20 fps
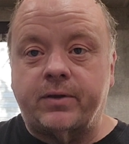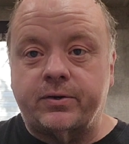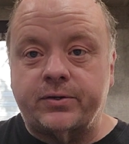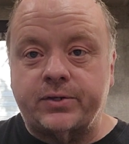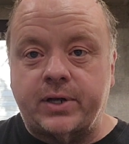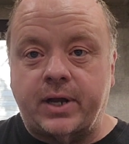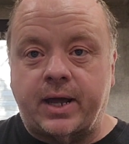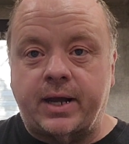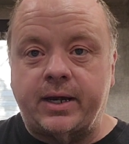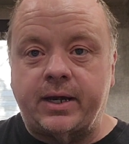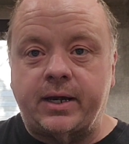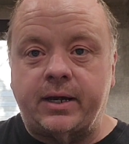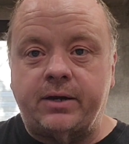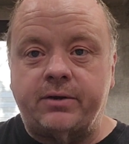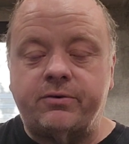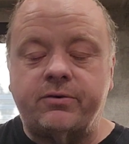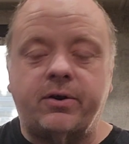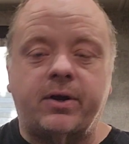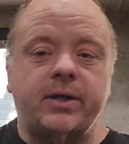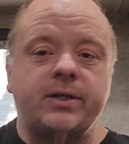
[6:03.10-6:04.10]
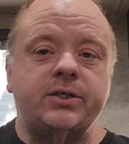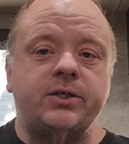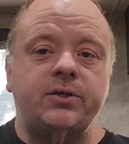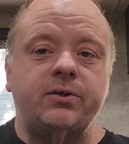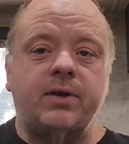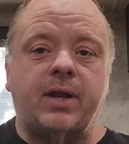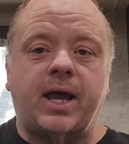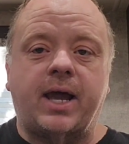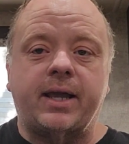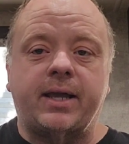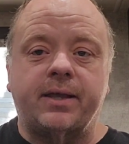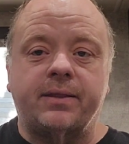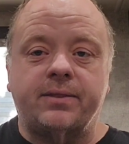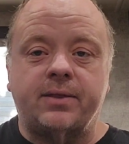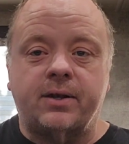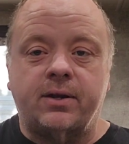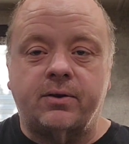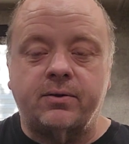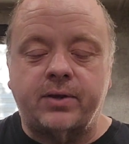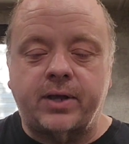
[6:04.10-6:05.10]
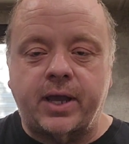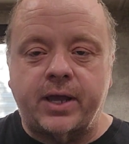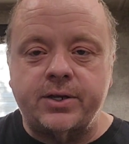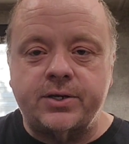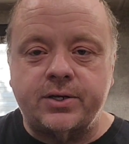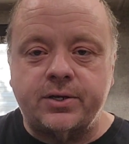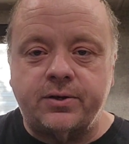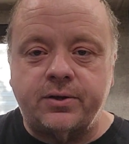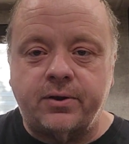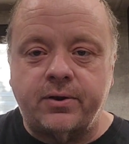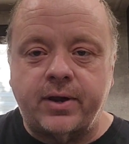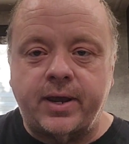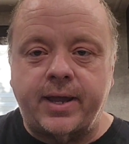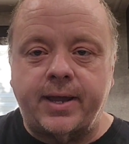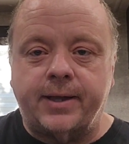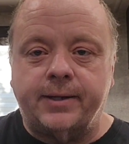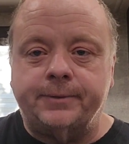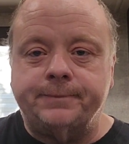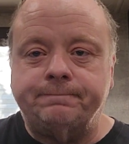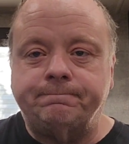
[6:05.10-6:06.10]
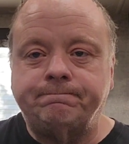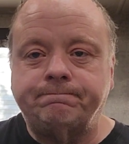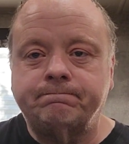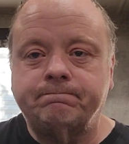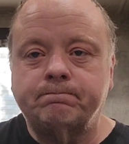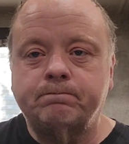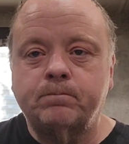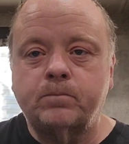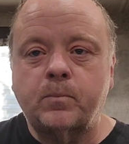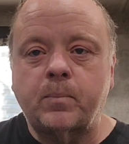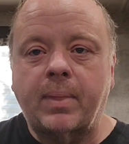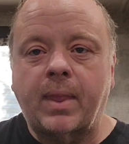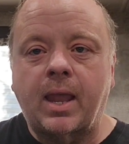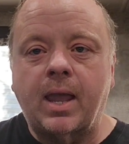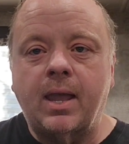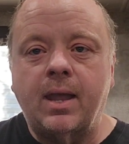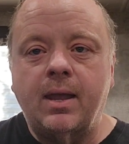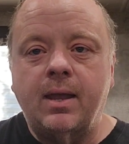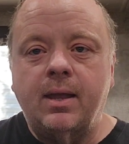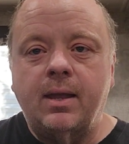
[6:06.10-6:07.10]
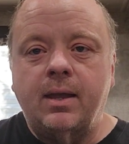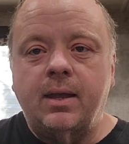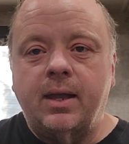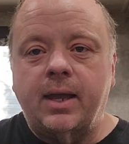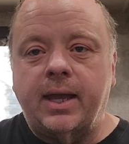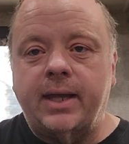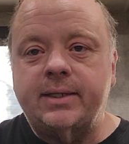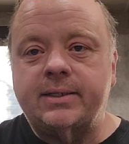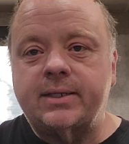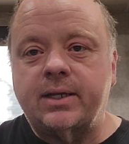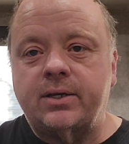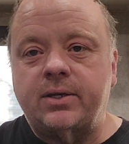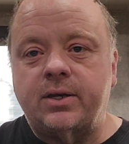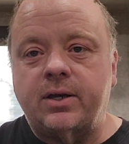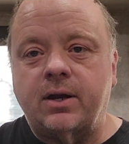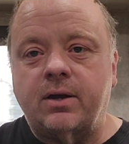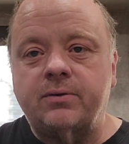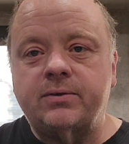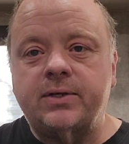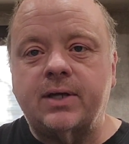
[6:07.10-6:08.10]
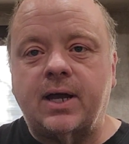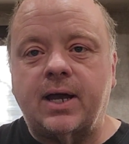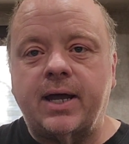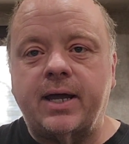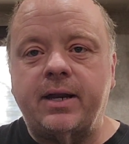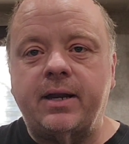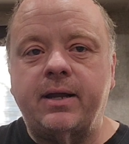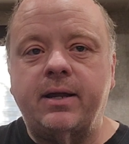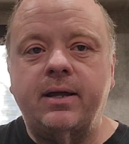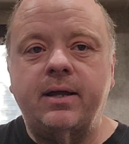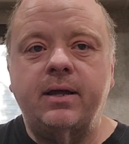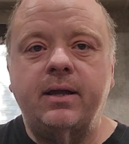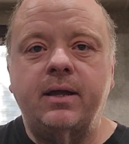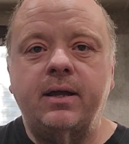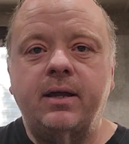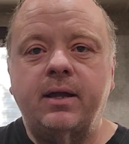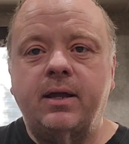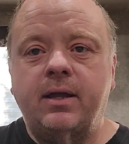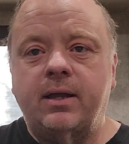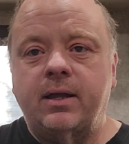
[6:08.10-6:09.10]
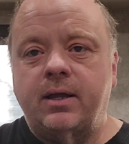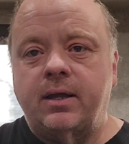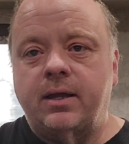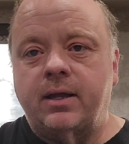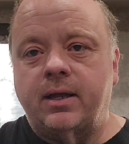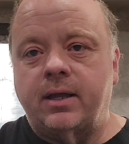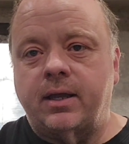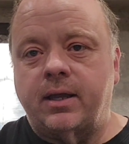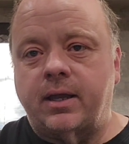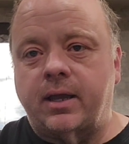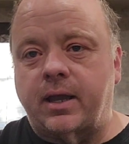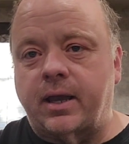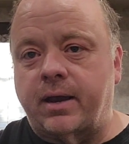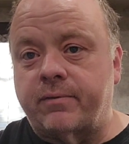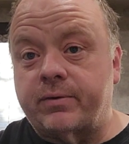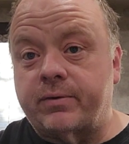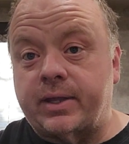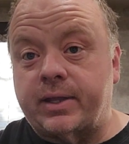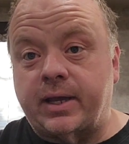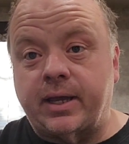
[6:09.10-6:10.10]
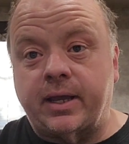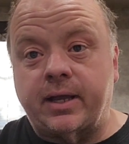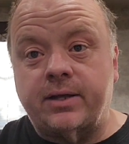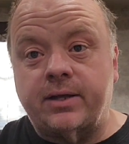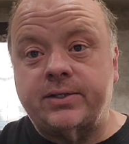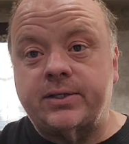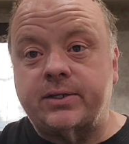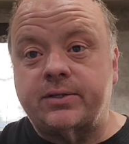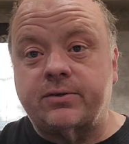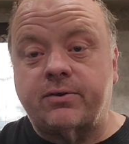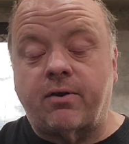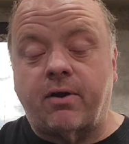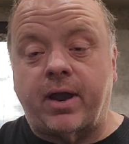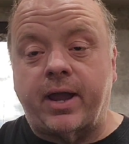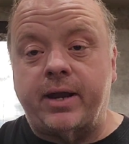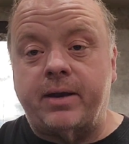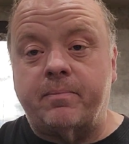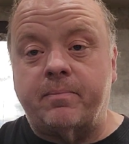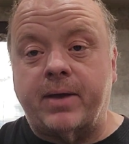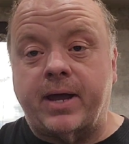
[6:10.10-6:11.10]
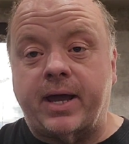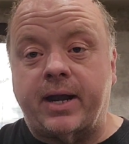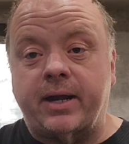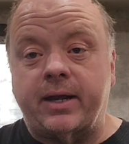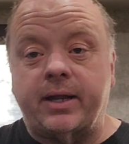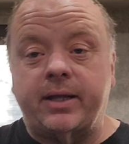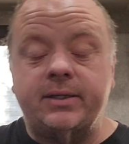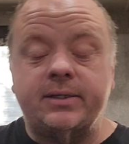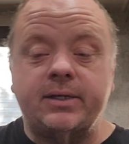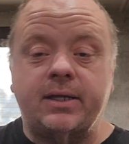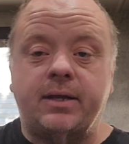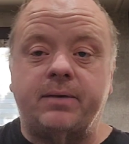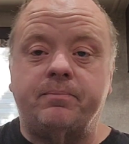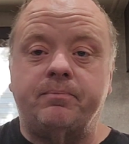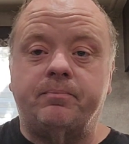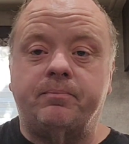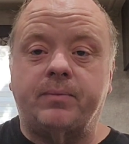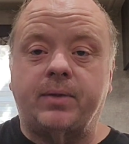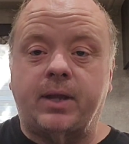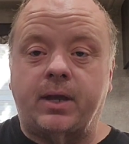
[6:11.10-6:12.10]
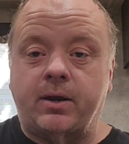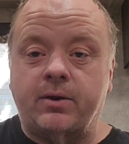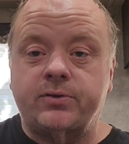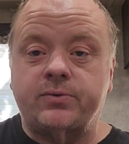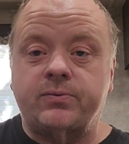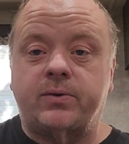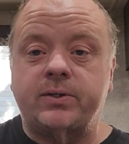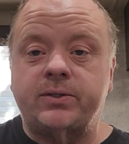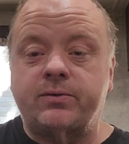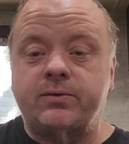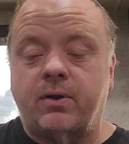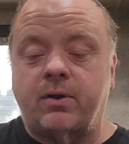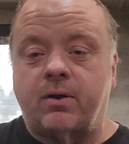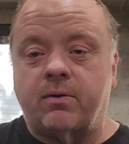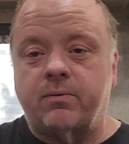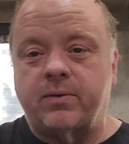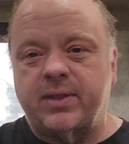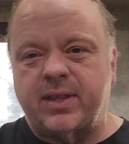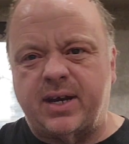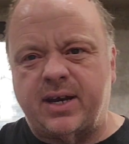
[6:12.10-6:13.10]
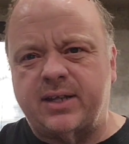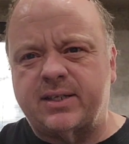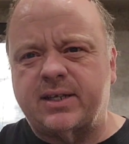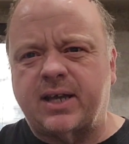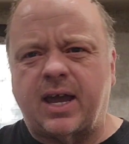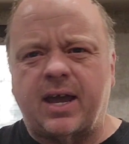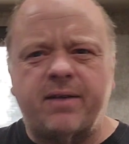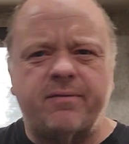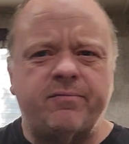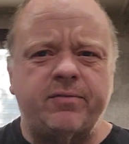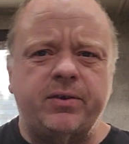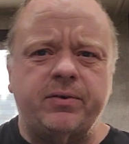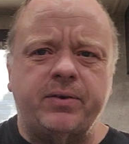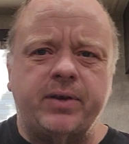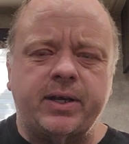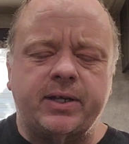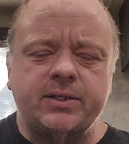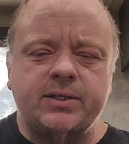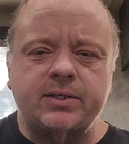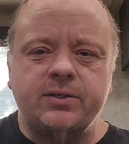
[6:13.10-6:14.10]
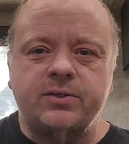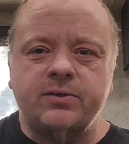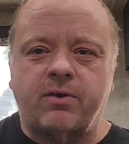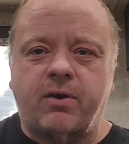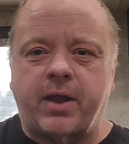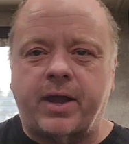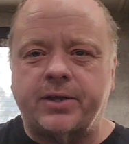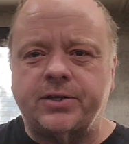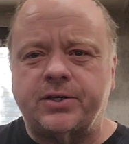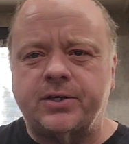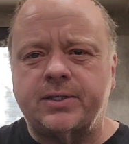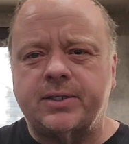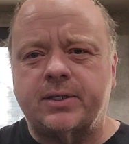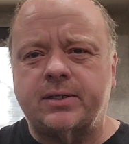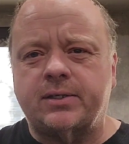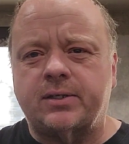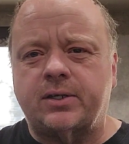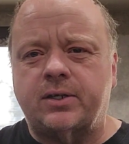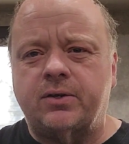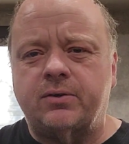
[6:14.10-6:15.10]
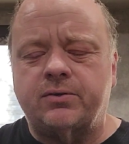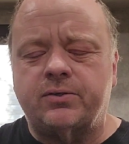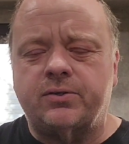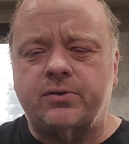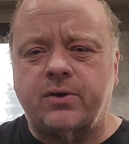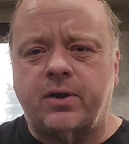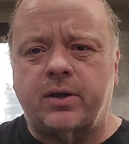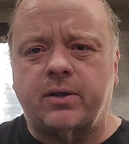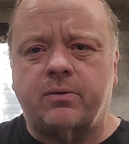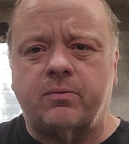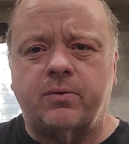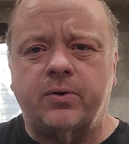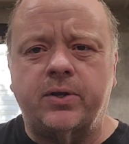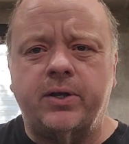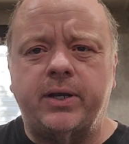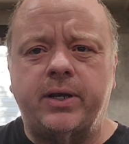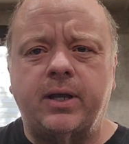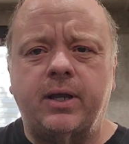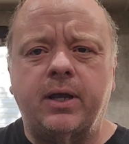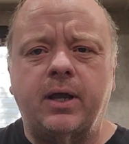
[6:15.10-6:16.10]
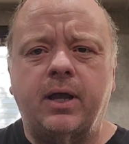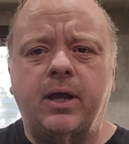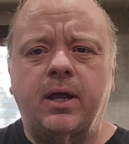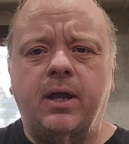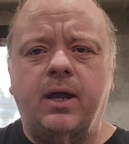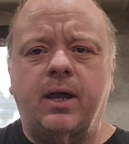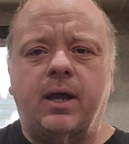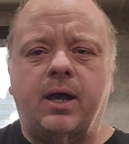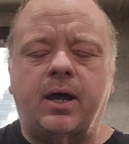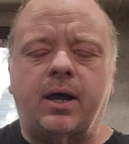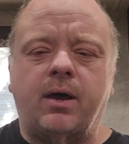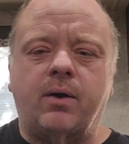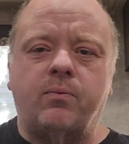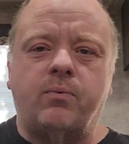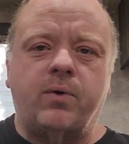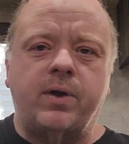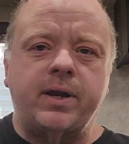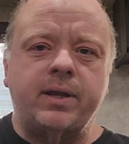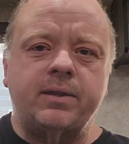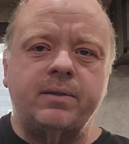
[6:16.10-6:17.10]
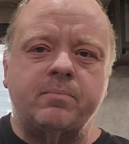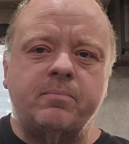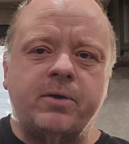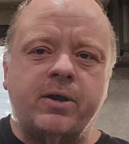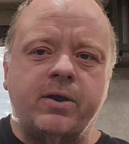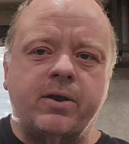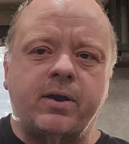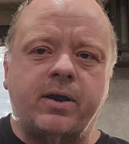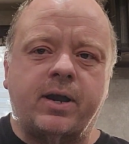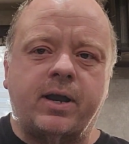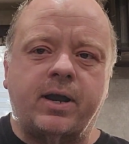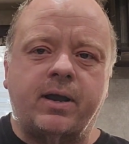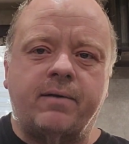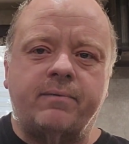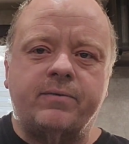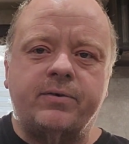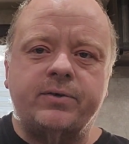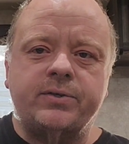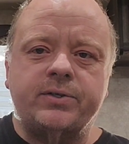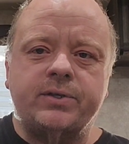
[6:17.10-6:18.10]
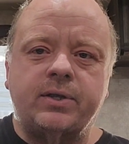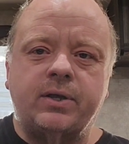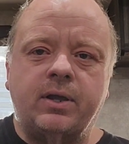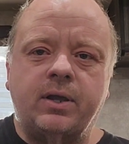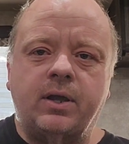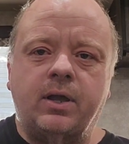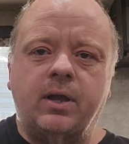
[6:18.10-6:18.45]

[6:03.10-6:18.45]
there's not any trucks you like at the location you're at. He said, you know, Todd, everything else is great about it. He said, here's what's wrong with it. It's got a few nicks and scratches, as a used truck would. One of the mirror covers